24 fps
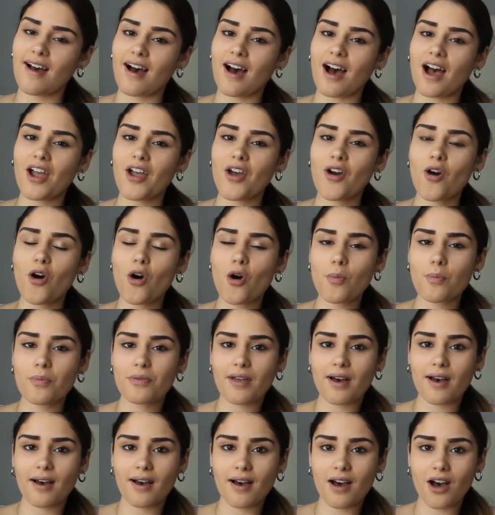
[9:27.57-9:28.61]
I hope
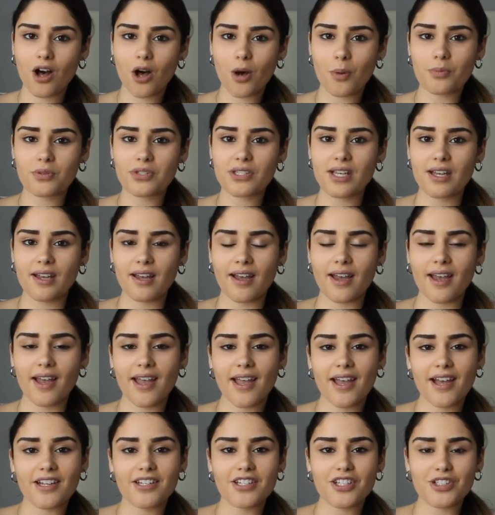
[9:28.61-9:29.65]
that helps,
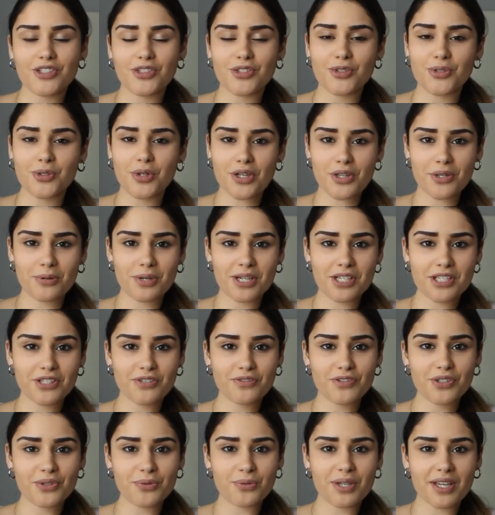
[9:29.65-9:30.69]
and enjoy the rest
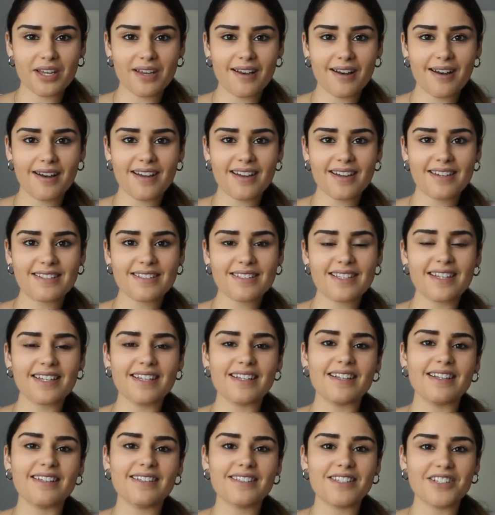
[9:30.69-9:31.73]
of your week, guys.
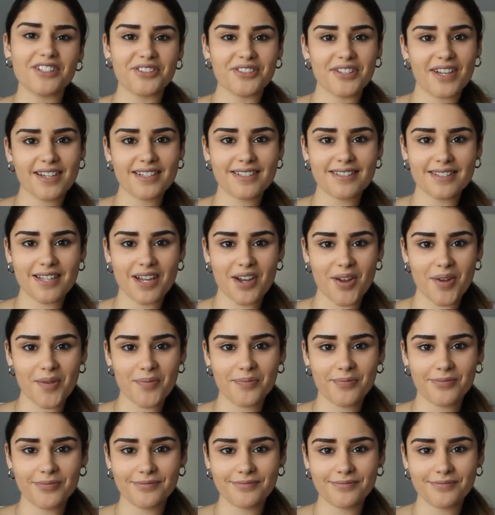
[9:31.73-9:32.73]
Until next time.